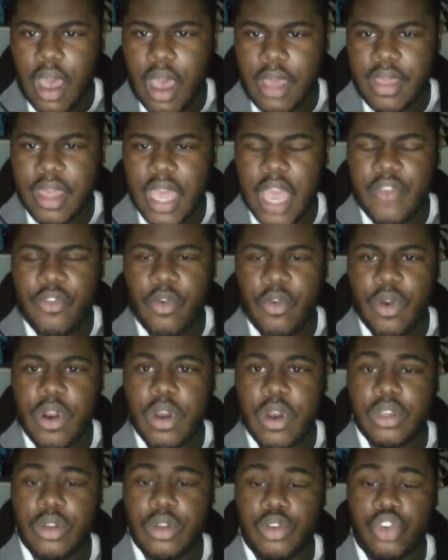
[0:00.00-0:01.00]
I think
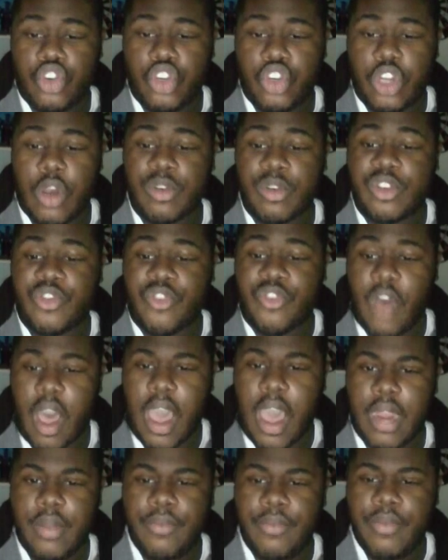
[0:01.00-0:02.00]
everyone else on the show is
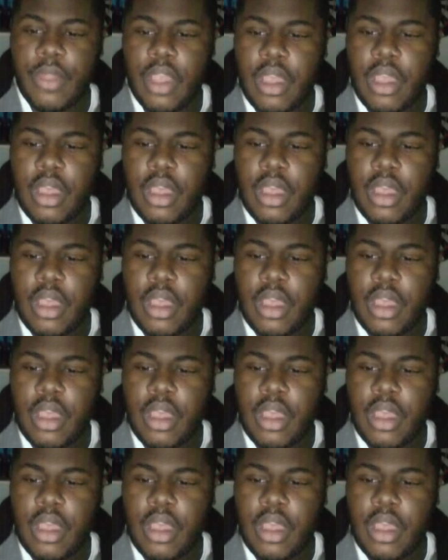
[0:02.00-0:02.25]
fine,